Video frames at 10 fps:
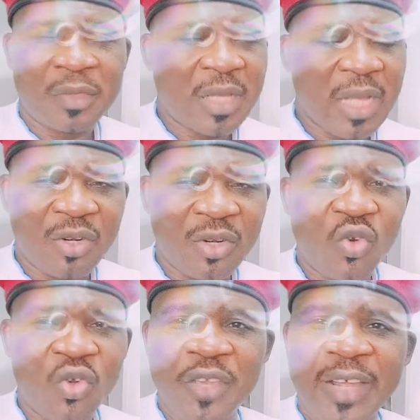I don't
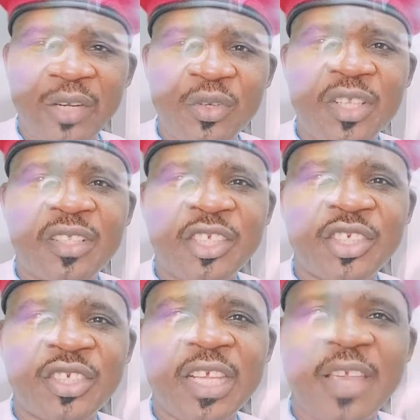know if they are doing it
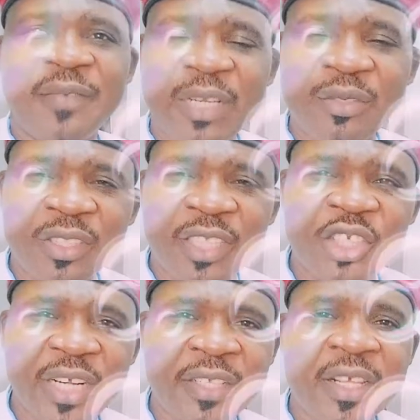intentionally. If they are doing it
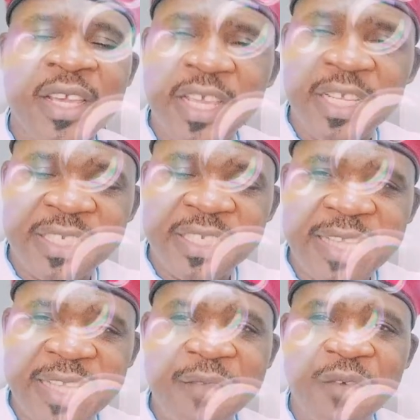intentionally, it is
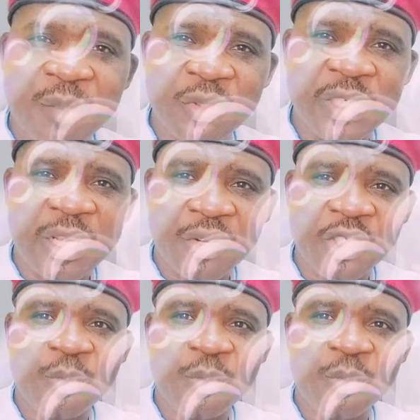time for them to take their correction.